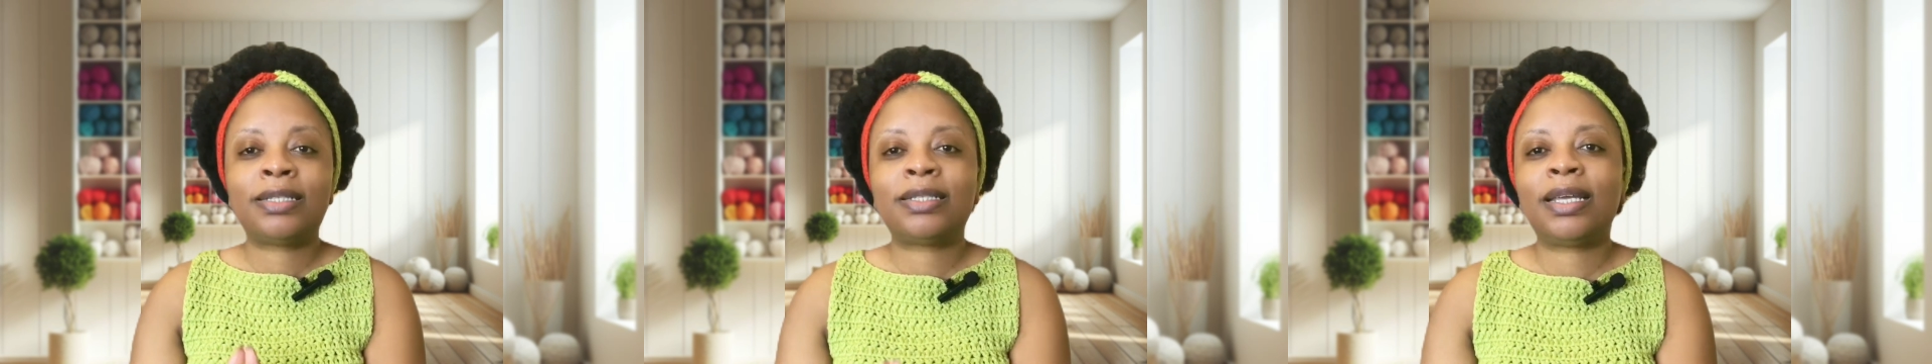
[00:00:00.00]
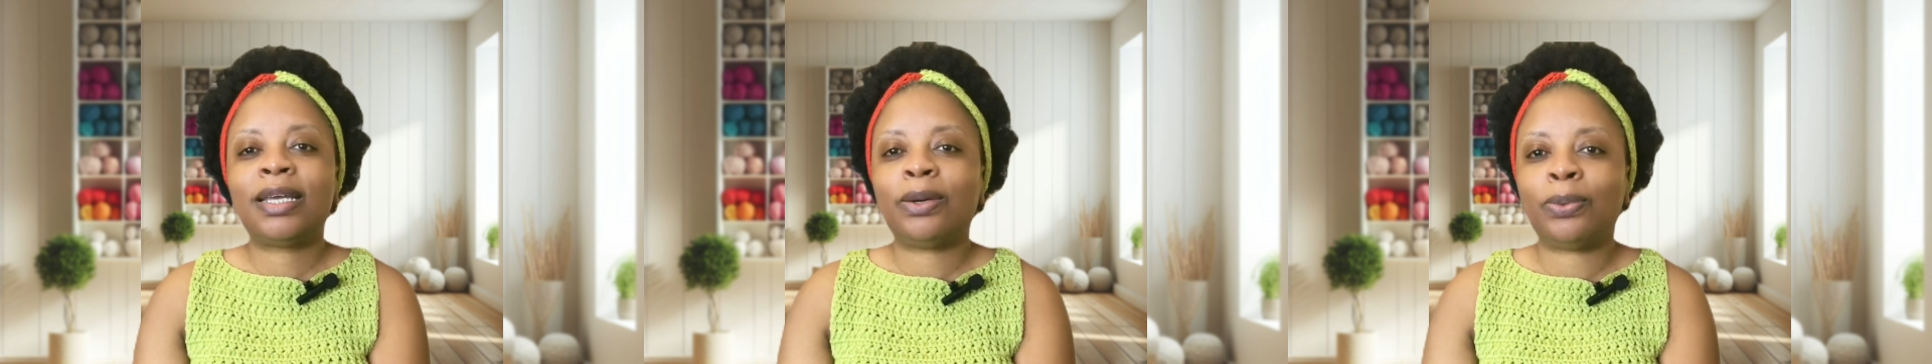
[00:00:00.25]

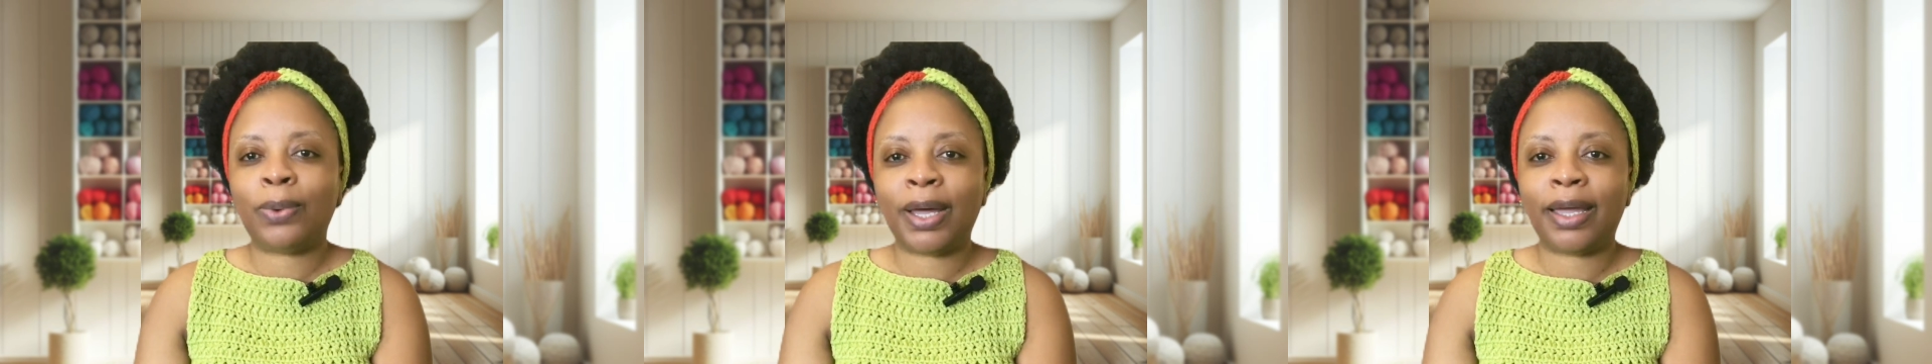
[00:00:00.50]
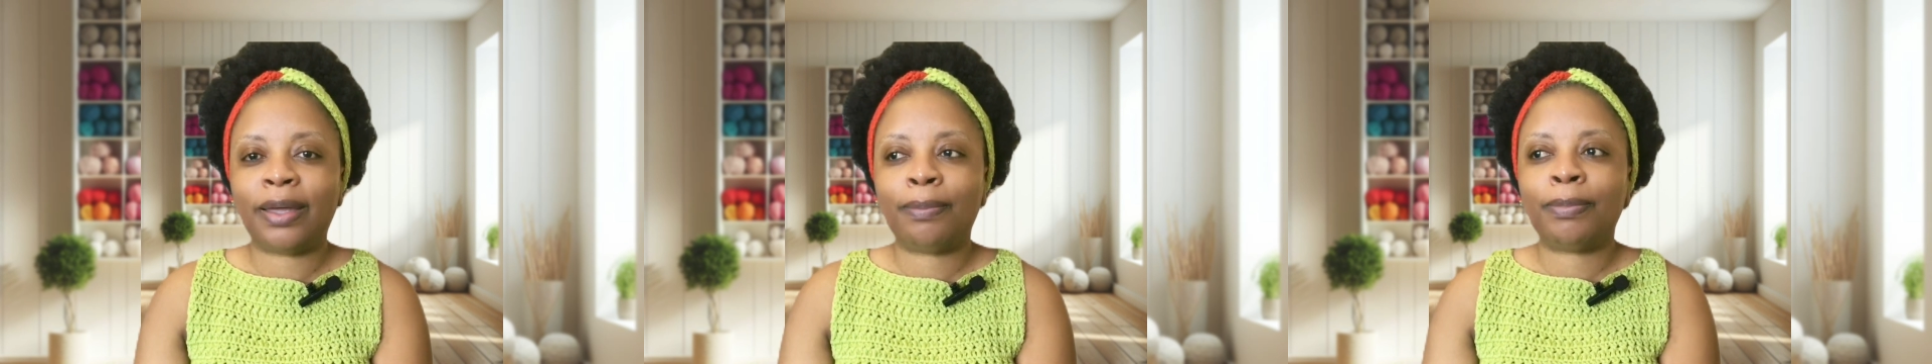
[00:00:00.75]
stay
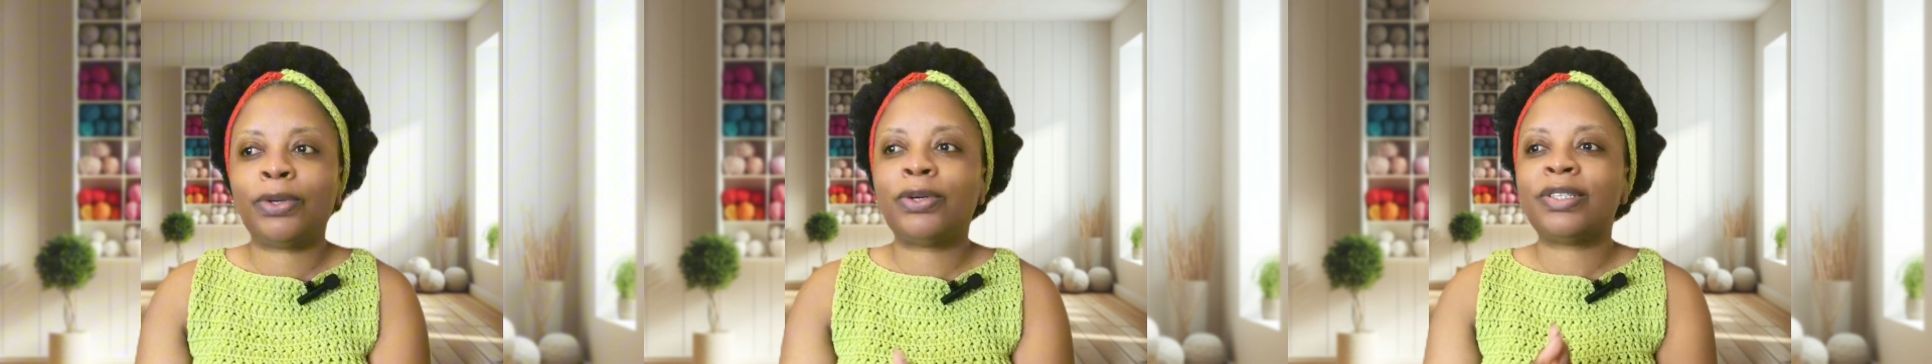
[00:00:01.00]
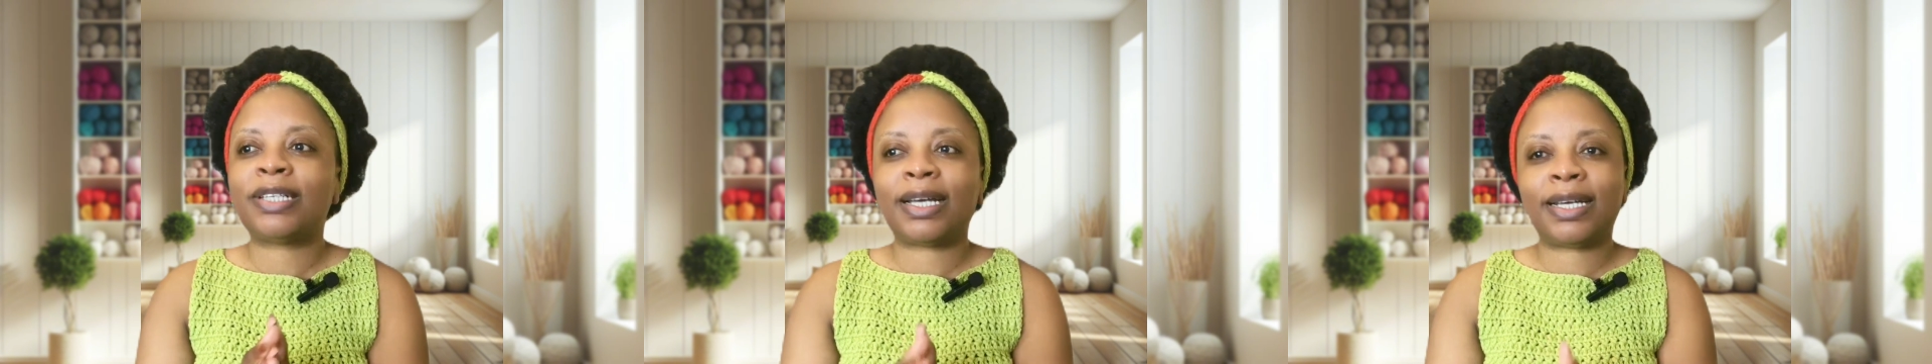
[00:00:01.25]
away,
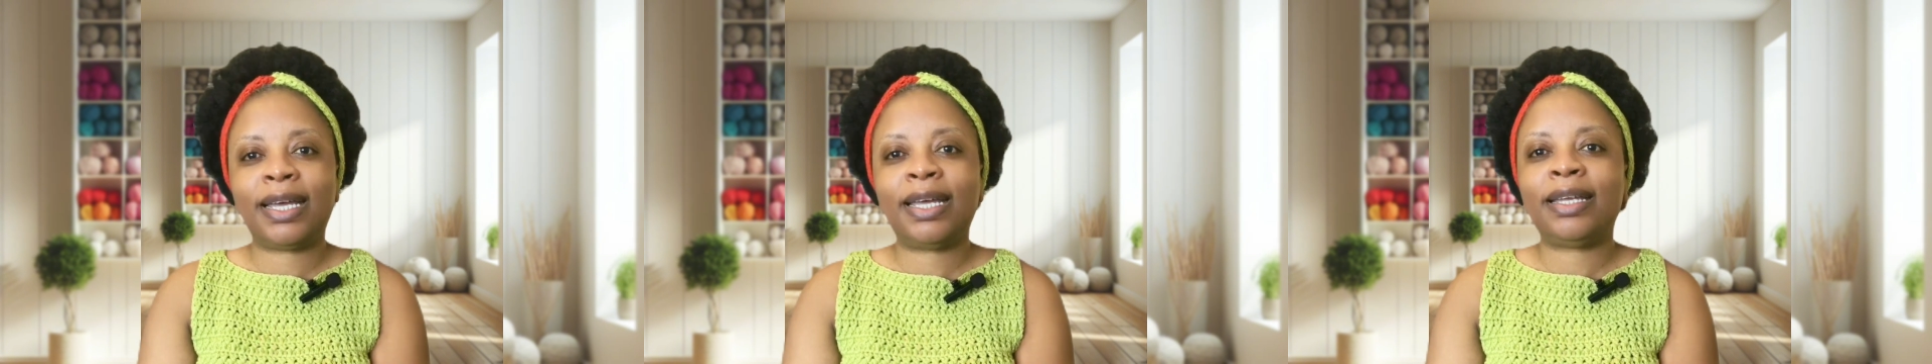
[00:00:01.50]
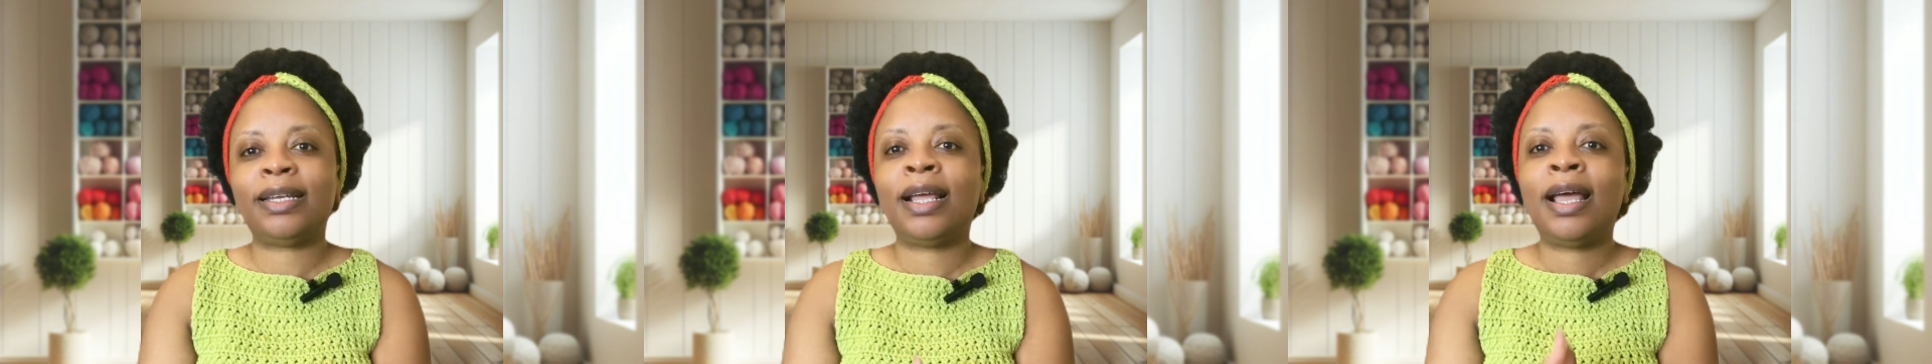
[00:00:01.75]
because
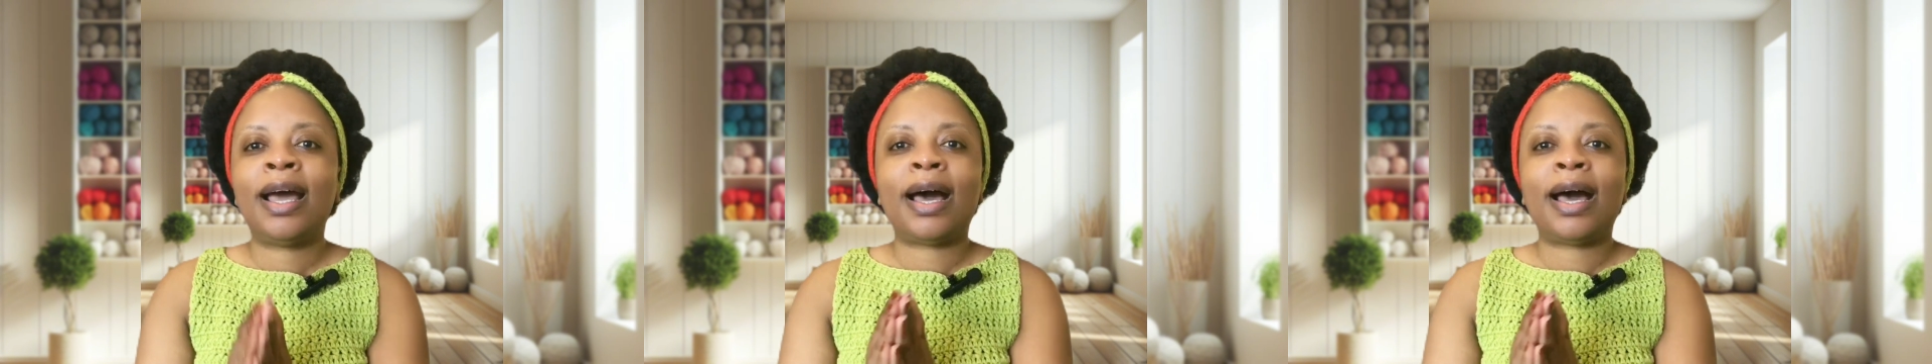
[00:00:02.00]
again,